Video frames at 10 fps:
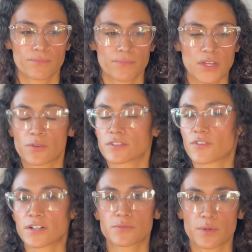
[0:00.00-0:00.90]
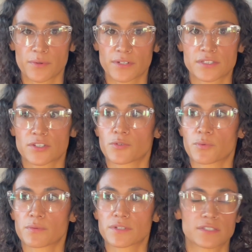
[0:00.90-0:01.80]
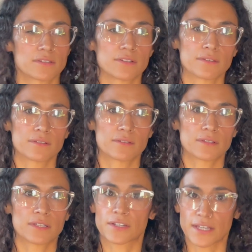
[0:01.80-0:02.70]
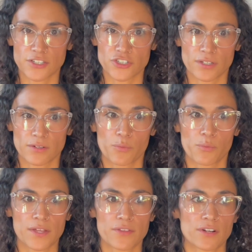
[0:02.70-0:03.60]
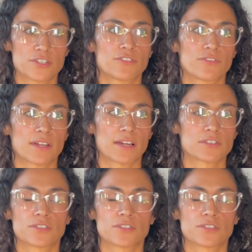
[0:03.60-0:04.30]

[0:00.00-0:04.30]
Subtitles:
as far as we were concerned, we were still in litigation with our chief and counsel.